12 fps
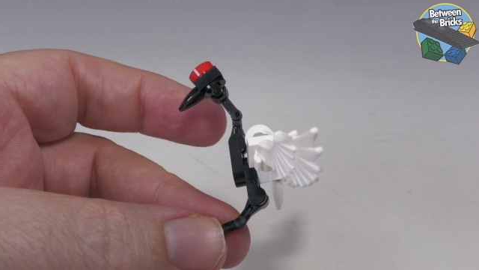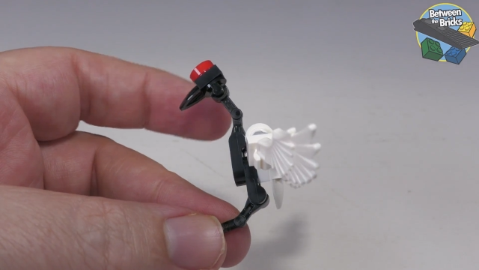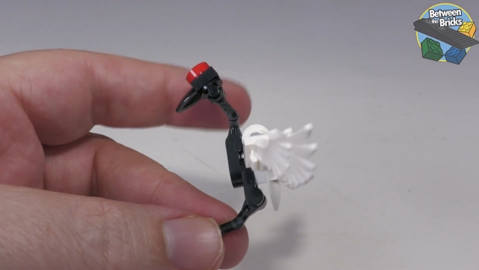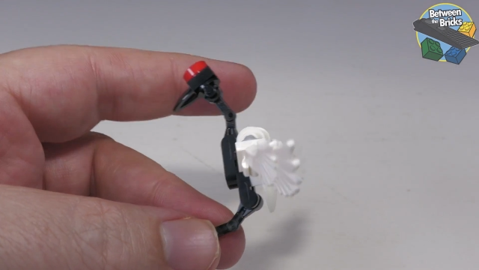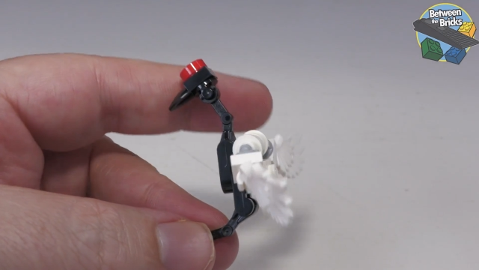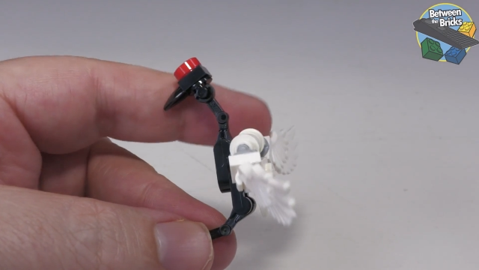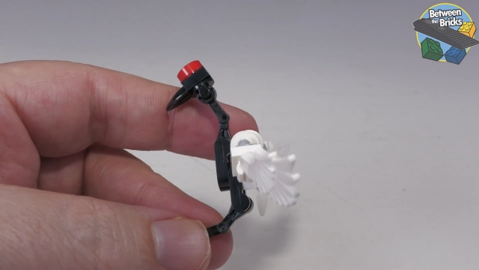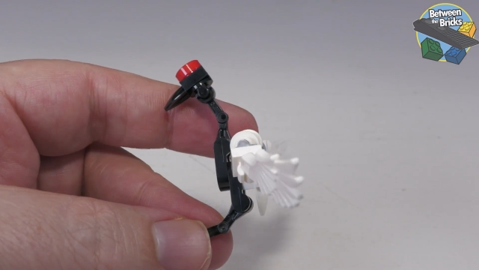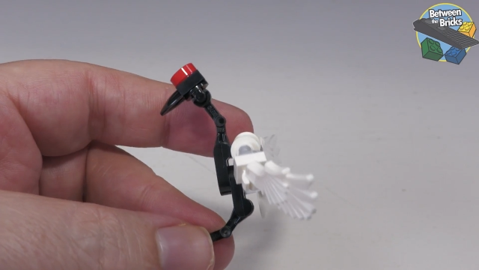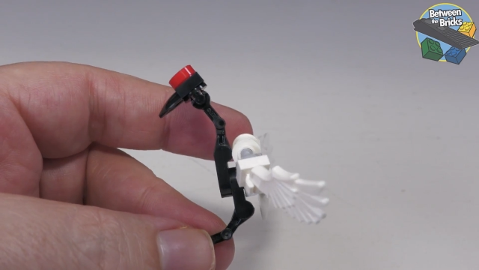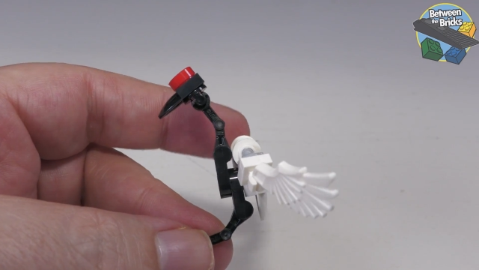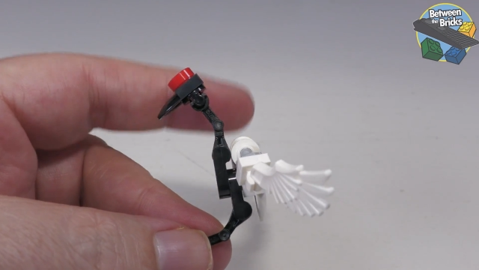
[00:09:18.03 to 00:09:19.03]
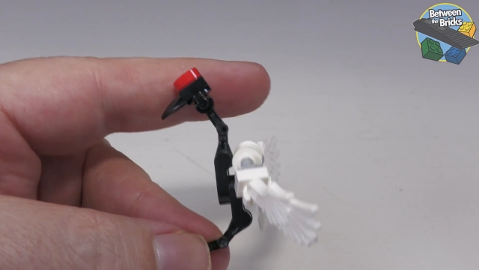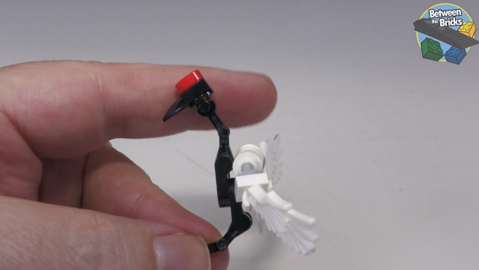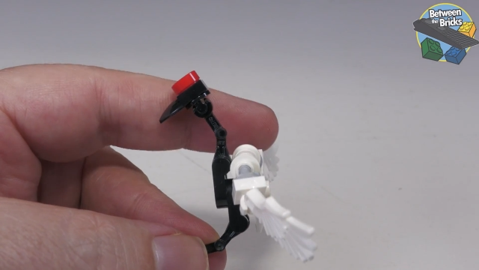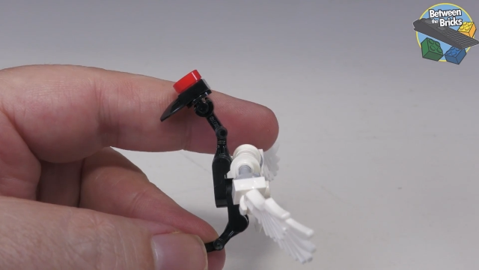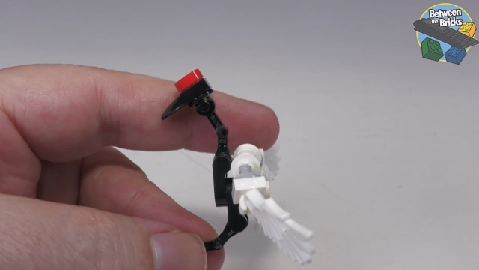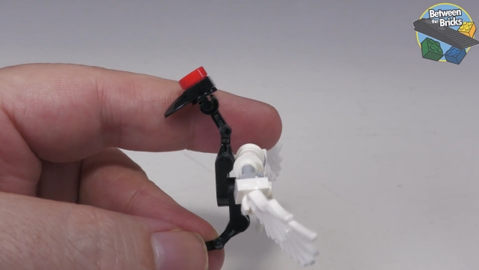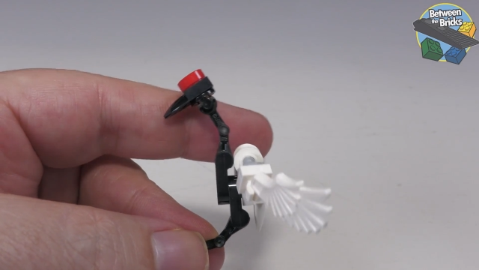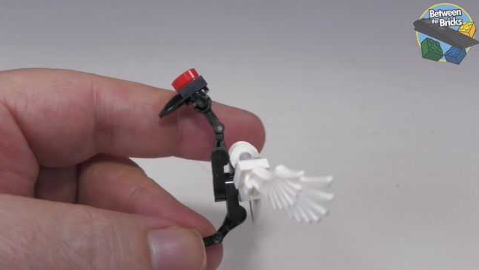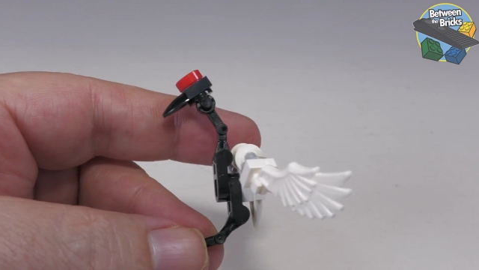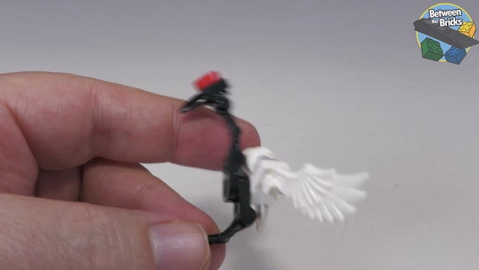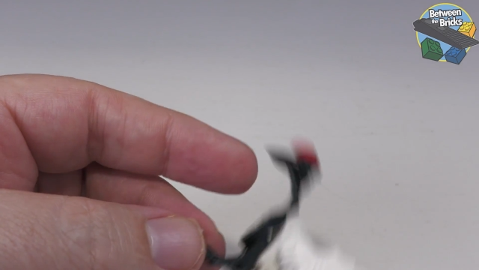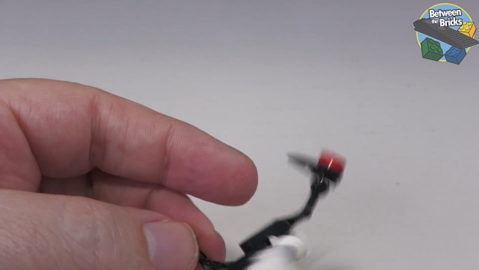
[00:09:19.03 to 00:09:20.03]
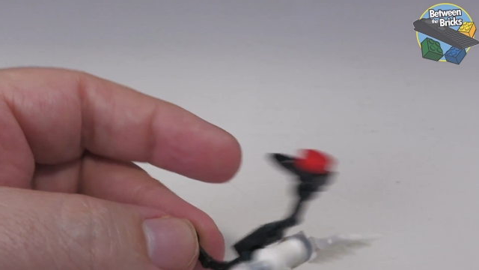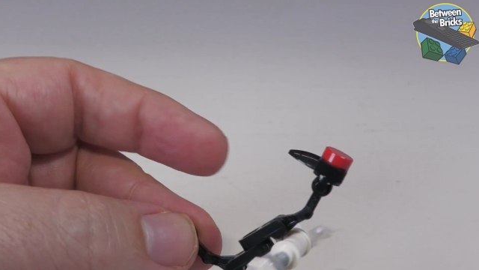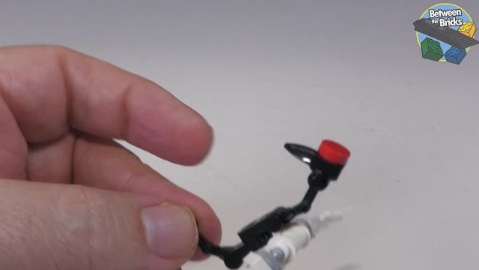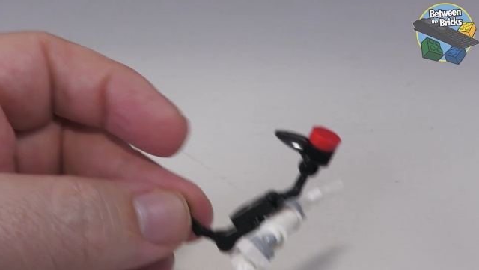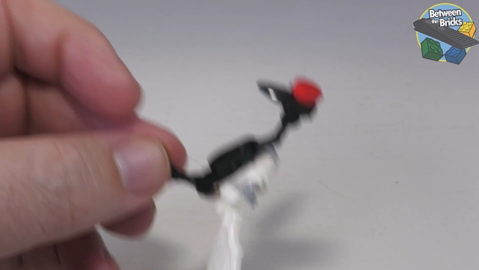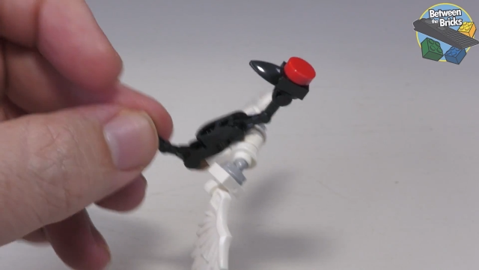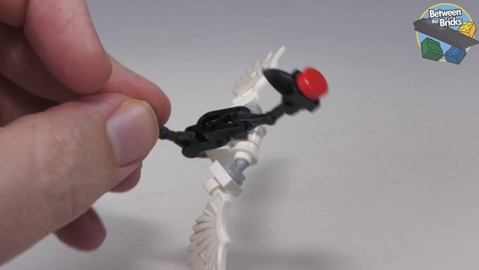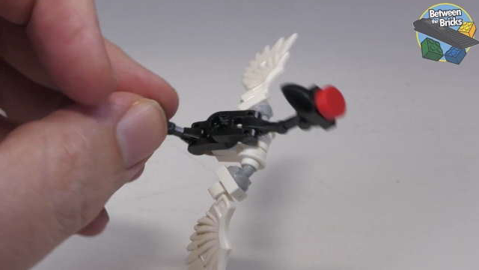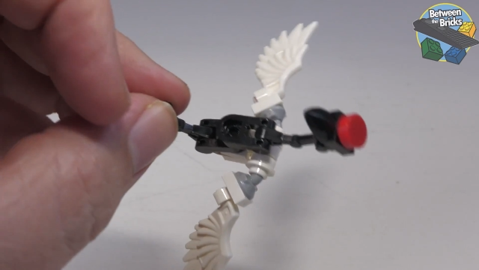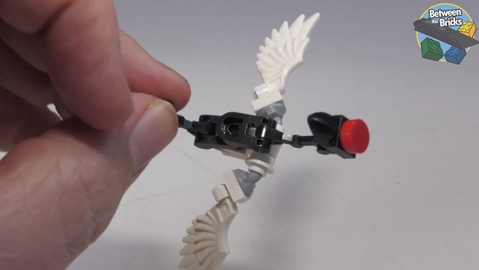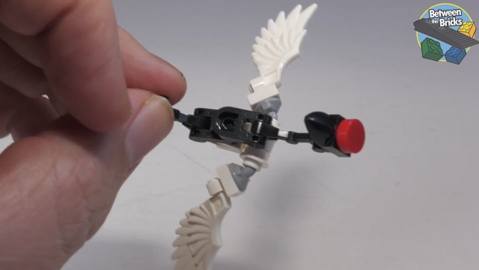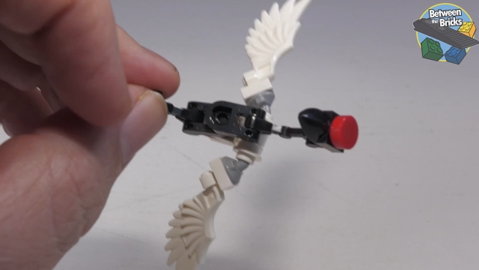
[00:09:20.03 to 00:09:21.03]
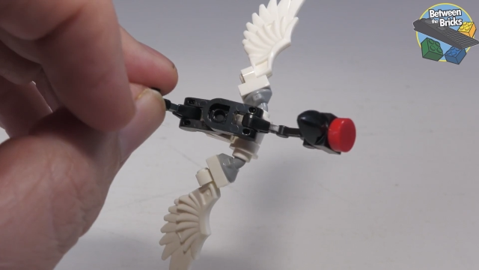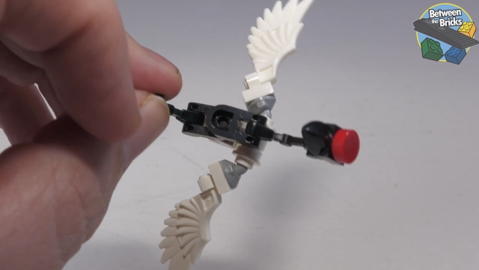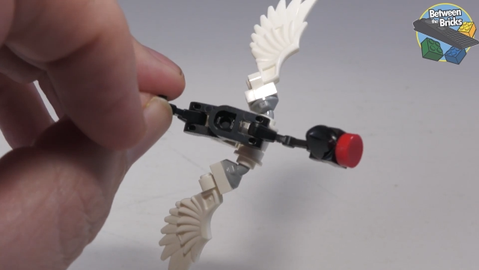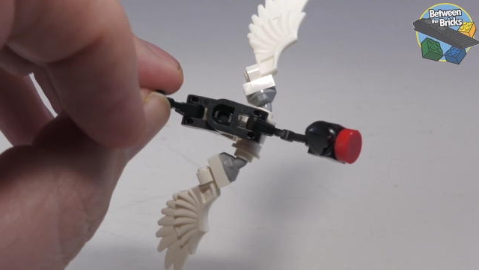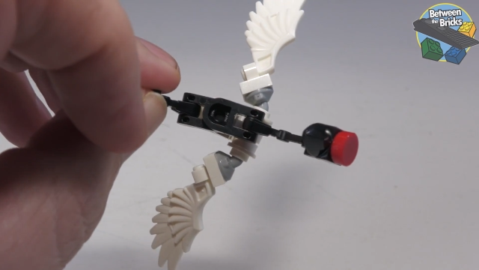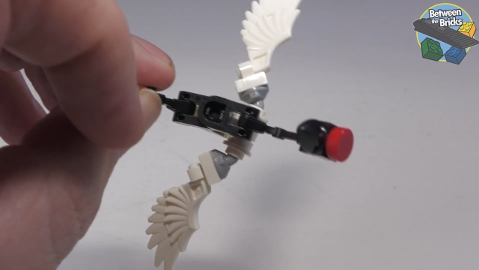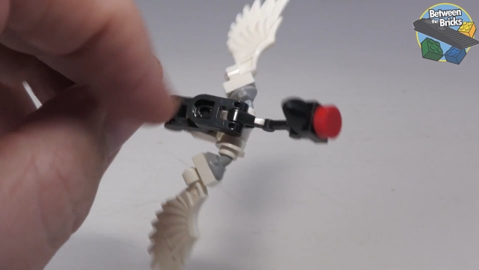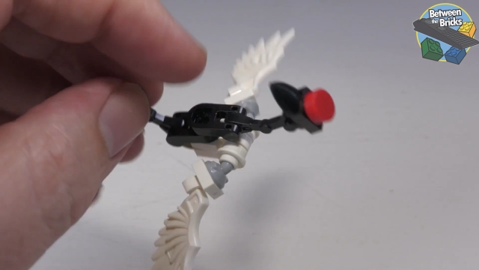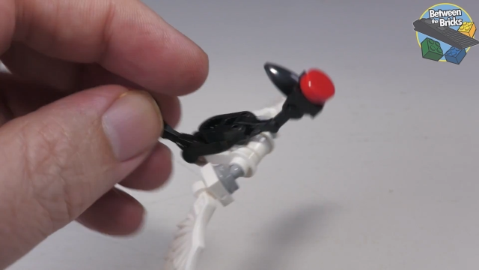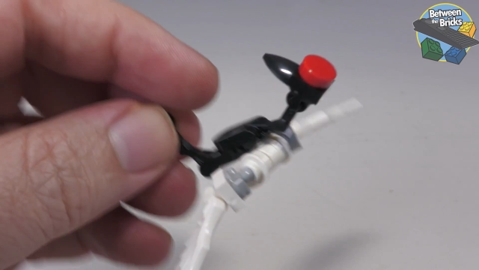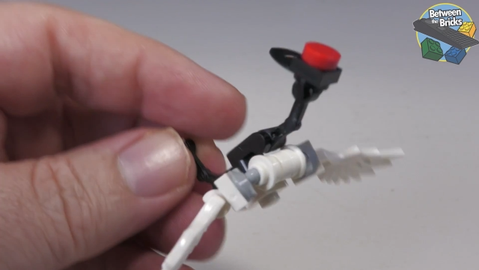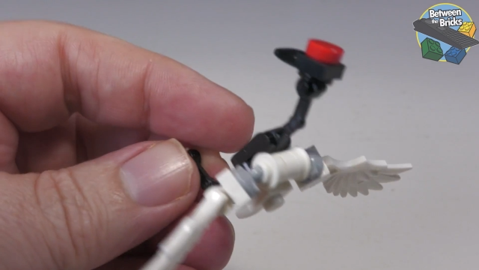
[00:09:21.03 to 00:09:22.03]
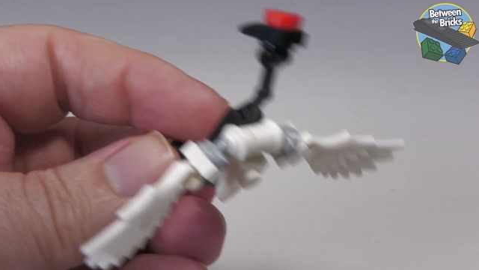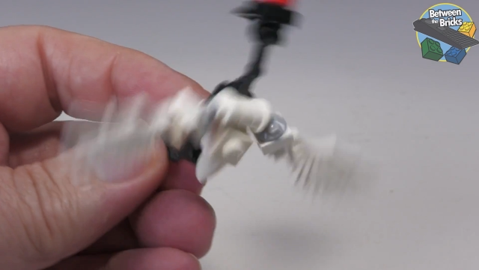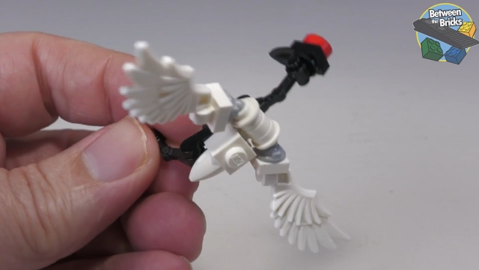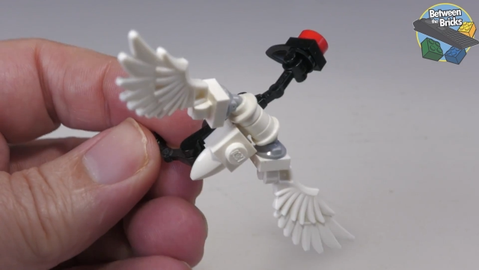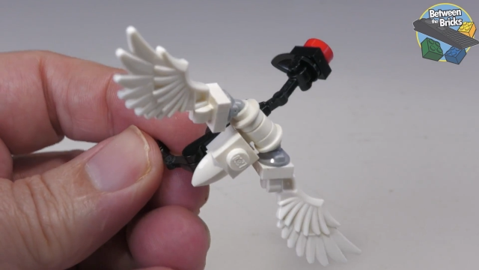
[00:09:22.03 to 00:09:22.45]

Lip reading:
(no speaker visible)